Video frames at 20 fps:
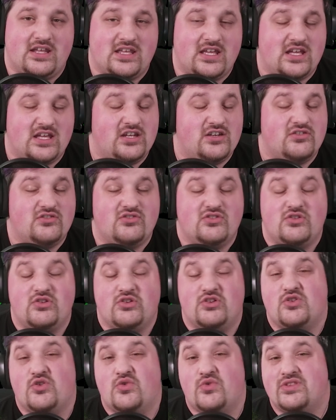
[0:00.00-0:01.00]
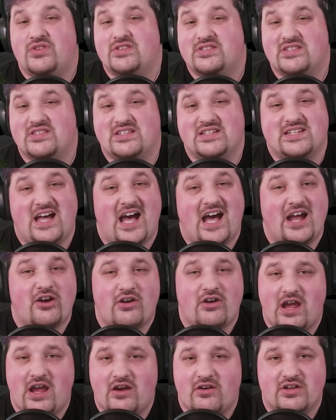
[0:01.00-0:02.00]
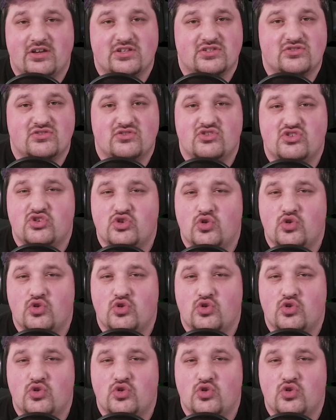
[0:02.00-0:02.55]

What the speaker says: Again, you do this entire area is